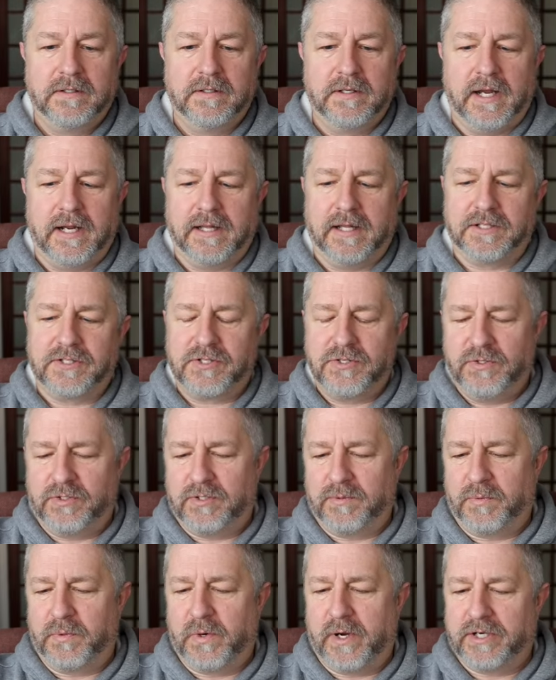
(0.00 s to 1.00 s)
Hey, let's do
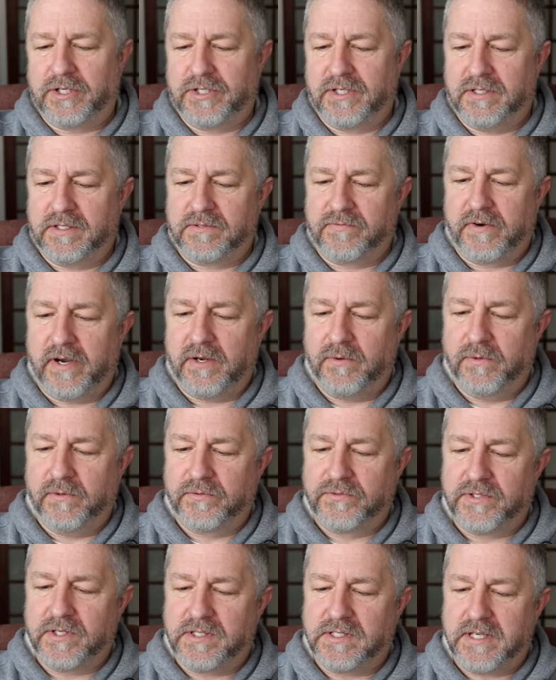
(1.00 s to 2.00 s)
some questions. Freddie Wolf
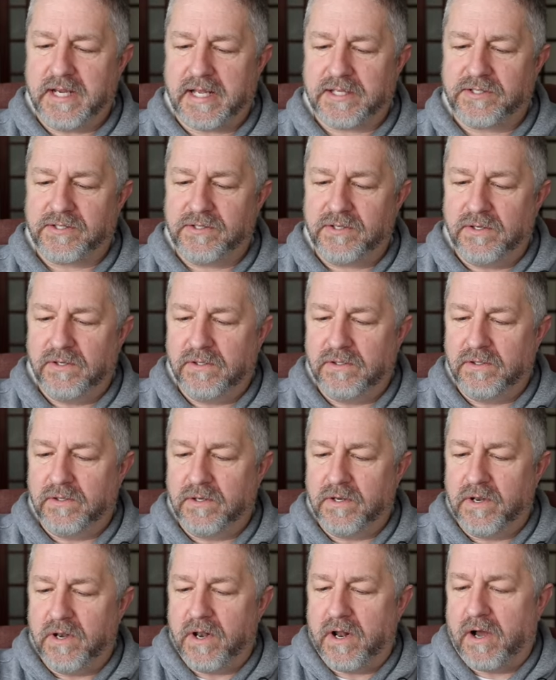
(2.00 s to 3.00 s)
says, yes,
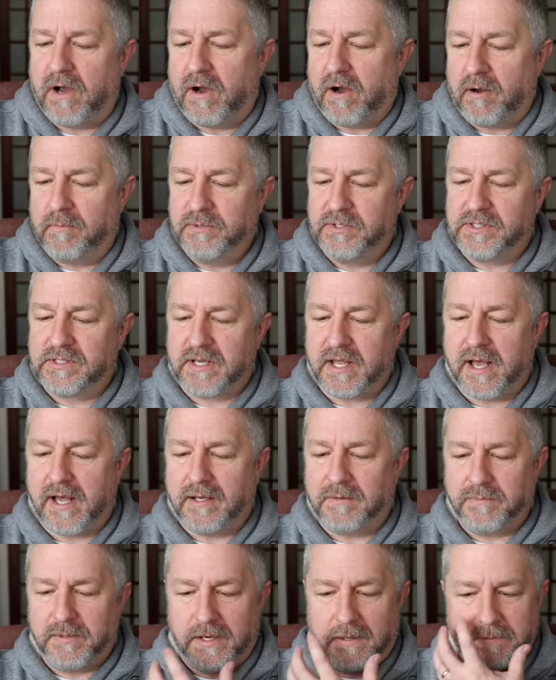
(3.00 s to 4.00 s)
in
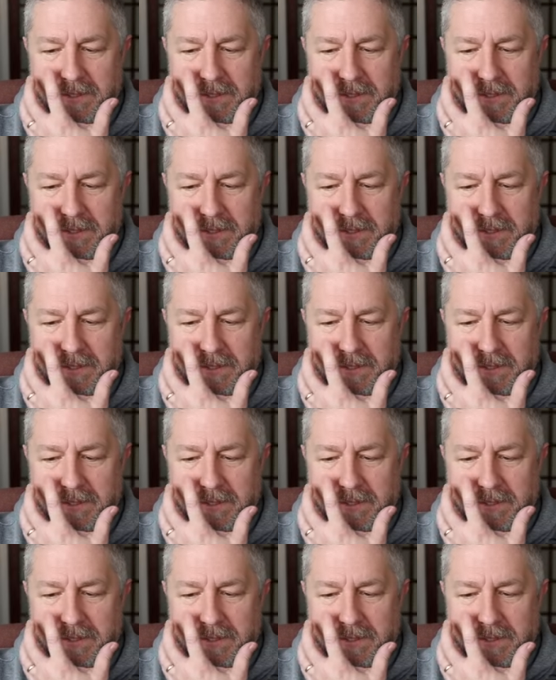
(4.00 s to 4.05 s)
Embuscade, Bob.